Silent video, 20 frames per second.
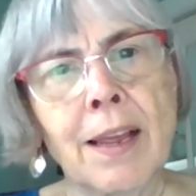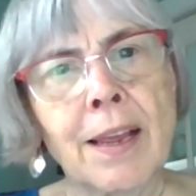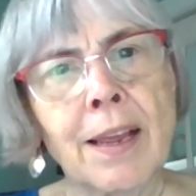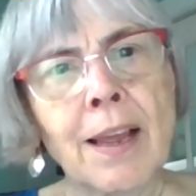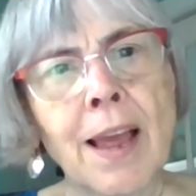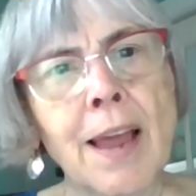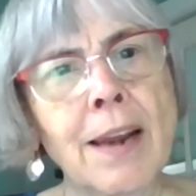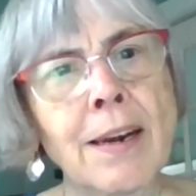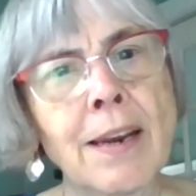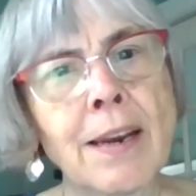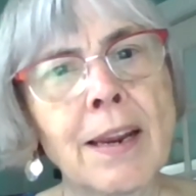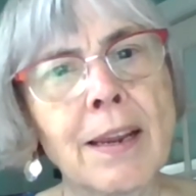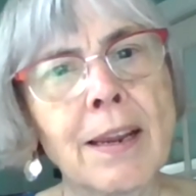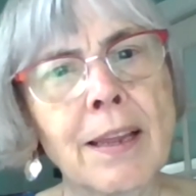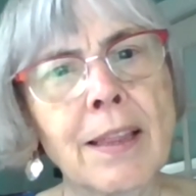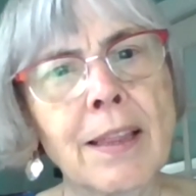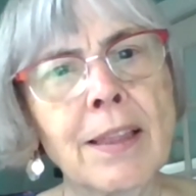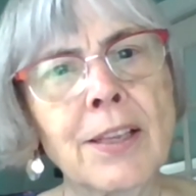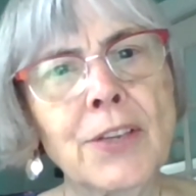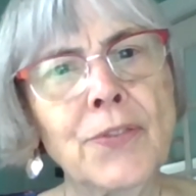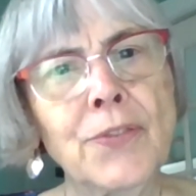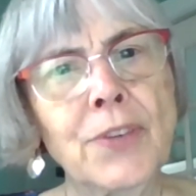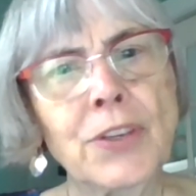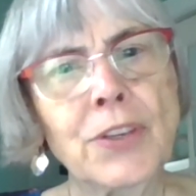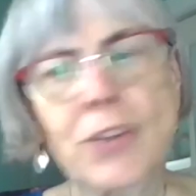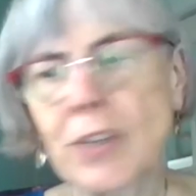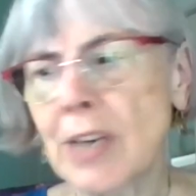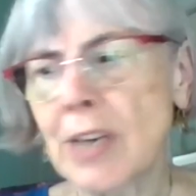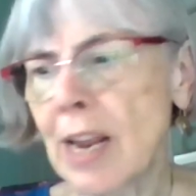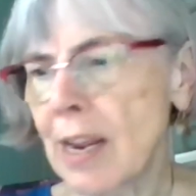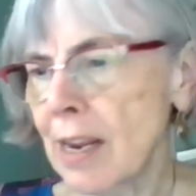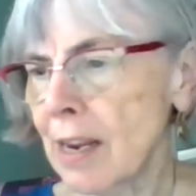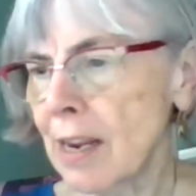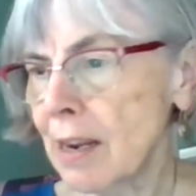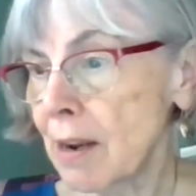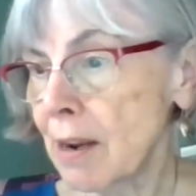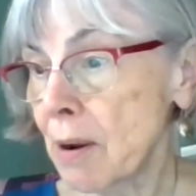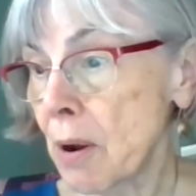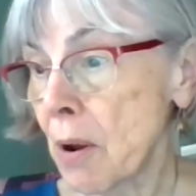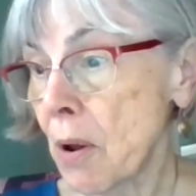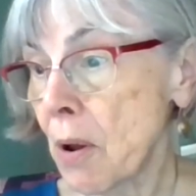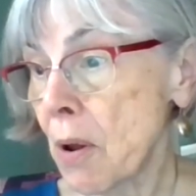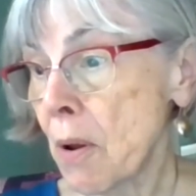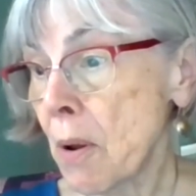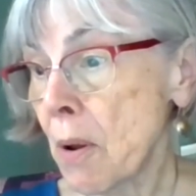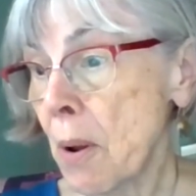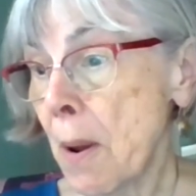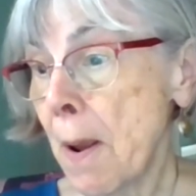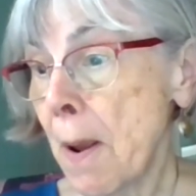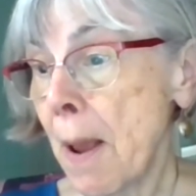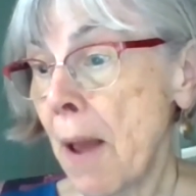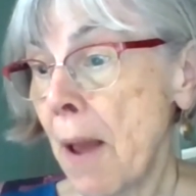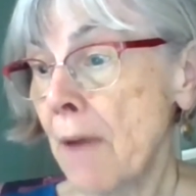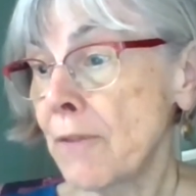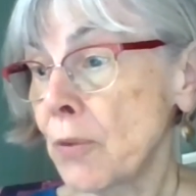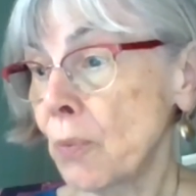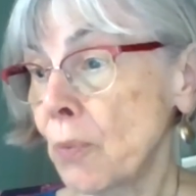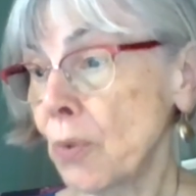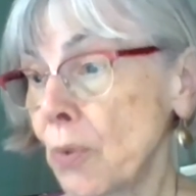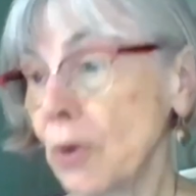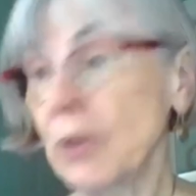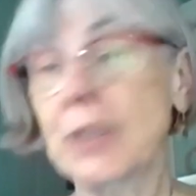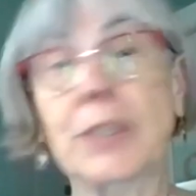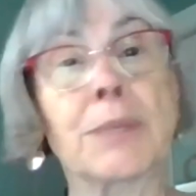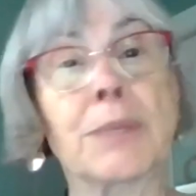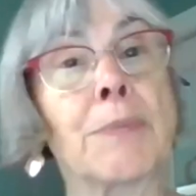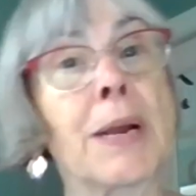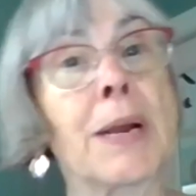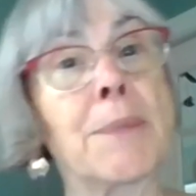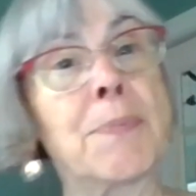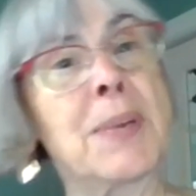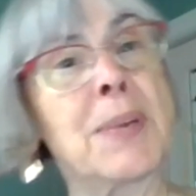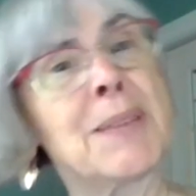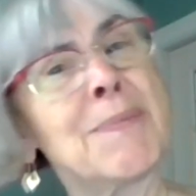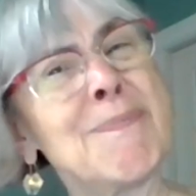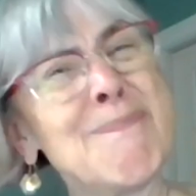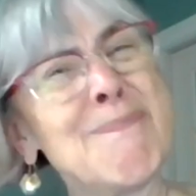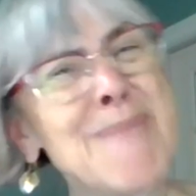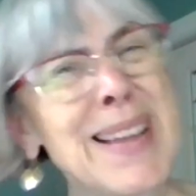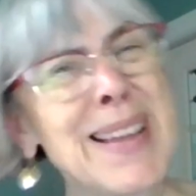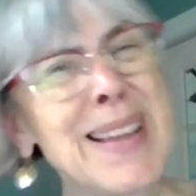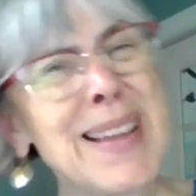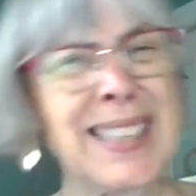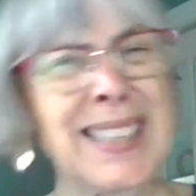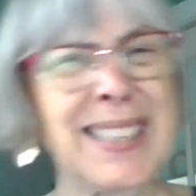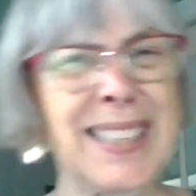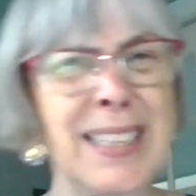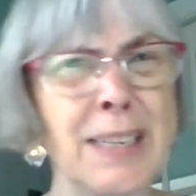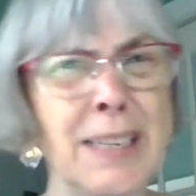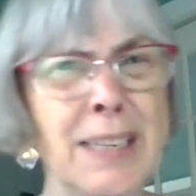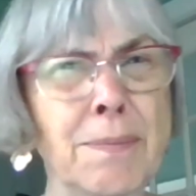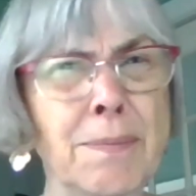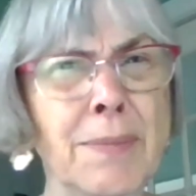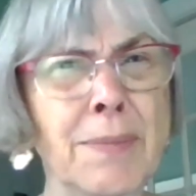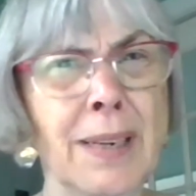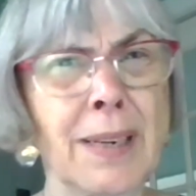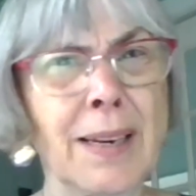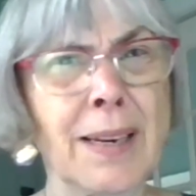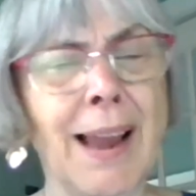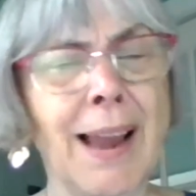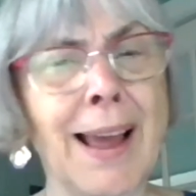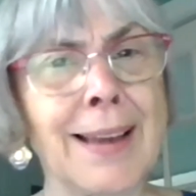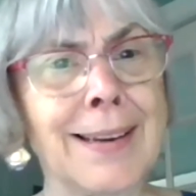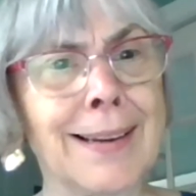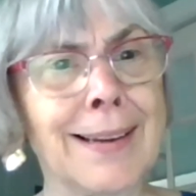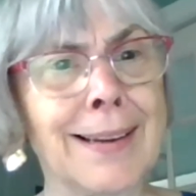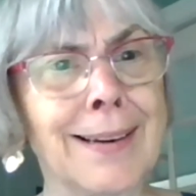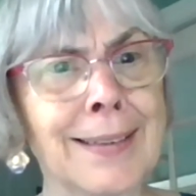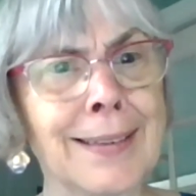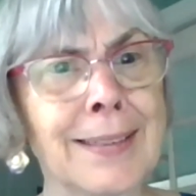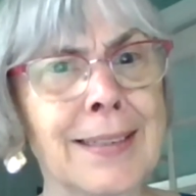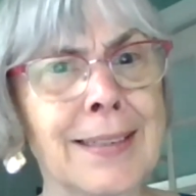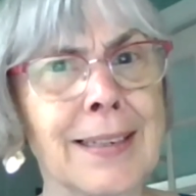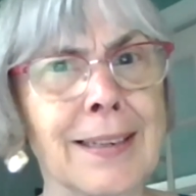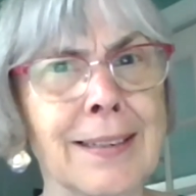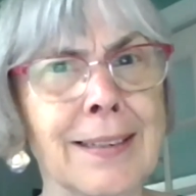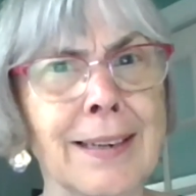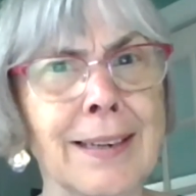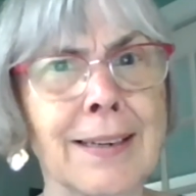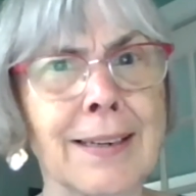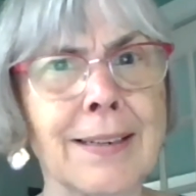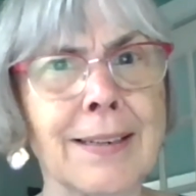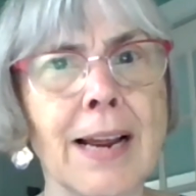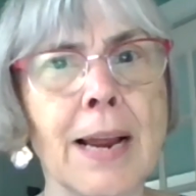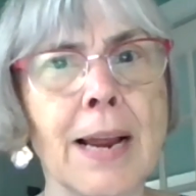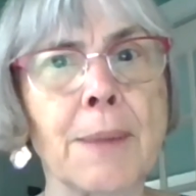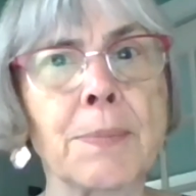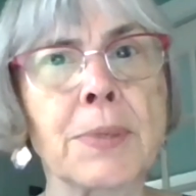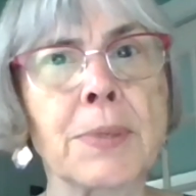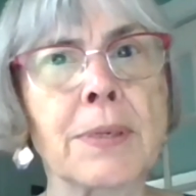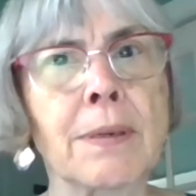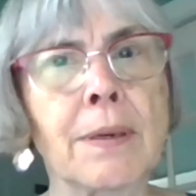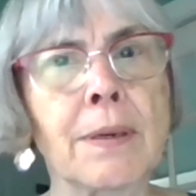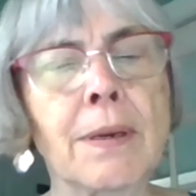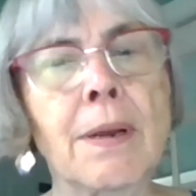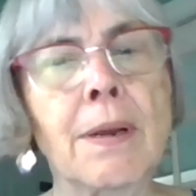And this vision of the world as it might be may seem a little idealistic at times,